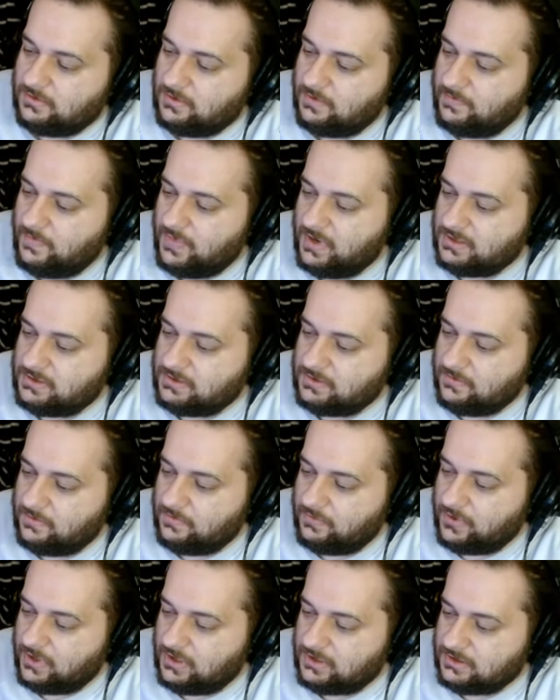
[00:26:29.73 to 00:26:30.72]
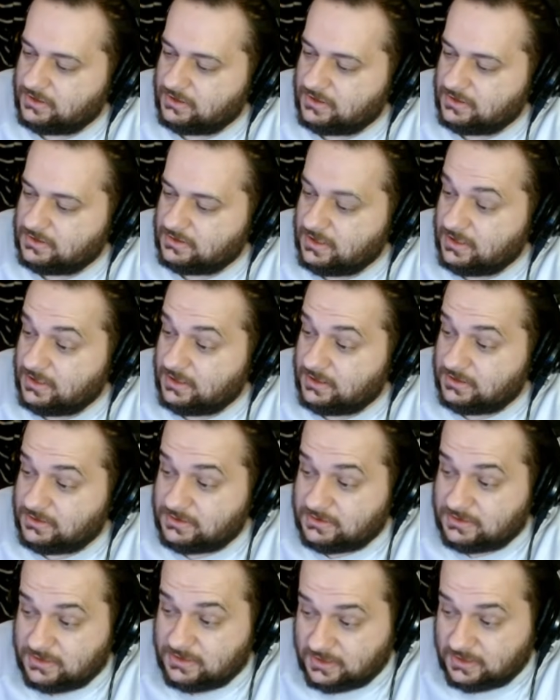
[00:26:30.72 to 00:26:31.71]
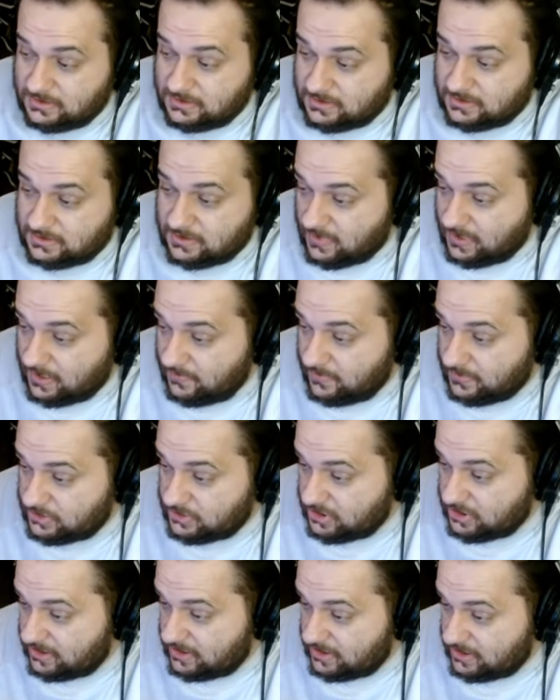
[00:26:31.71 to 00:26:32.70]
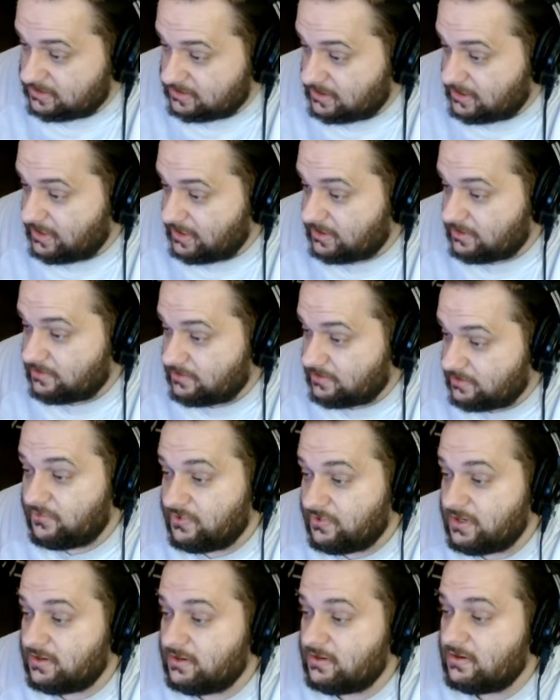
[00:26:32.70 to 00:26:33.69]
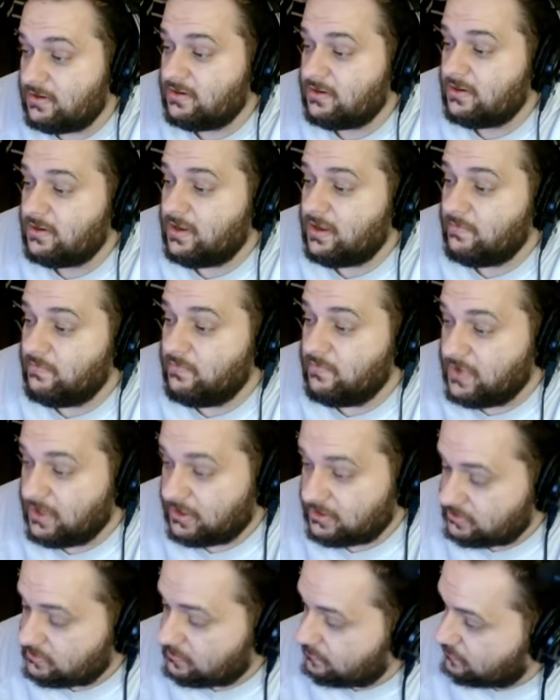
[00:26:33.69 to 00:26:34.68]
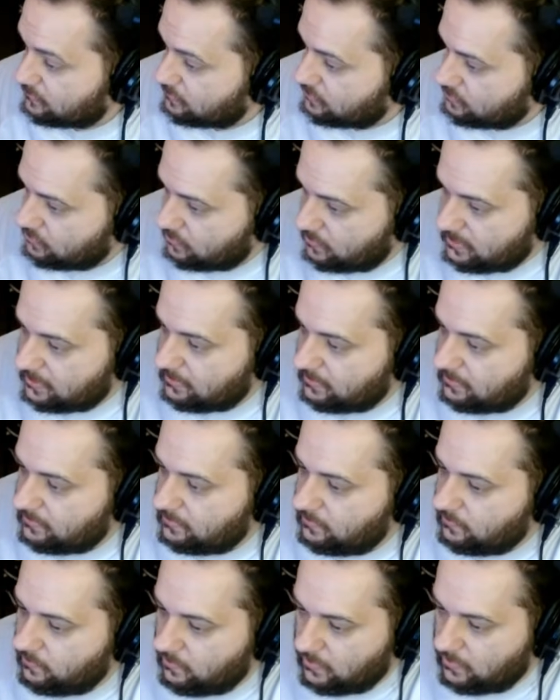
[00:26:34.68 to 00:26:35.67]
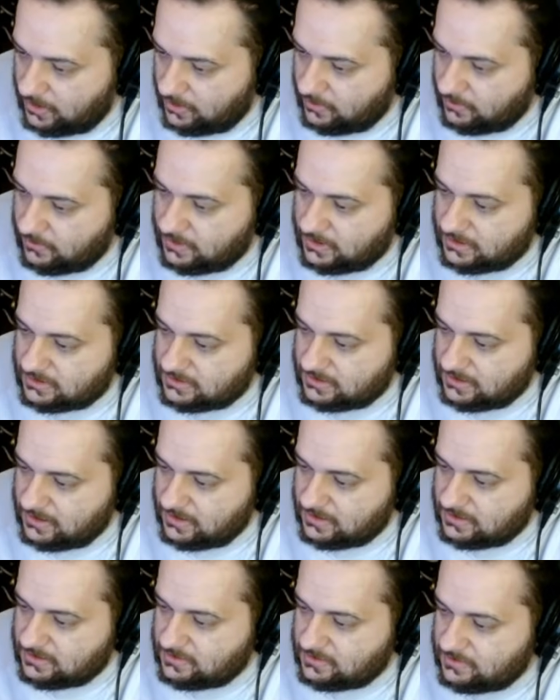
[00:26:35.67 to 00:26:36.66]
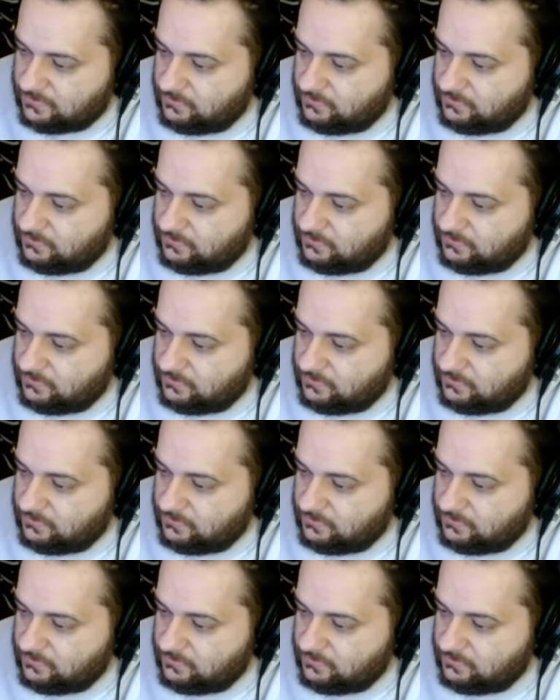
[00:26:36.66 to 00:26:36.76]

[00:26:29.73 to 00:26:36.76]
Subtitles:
The base of the project is a CNC machine designed to print a mixture of soil, water, and seeds.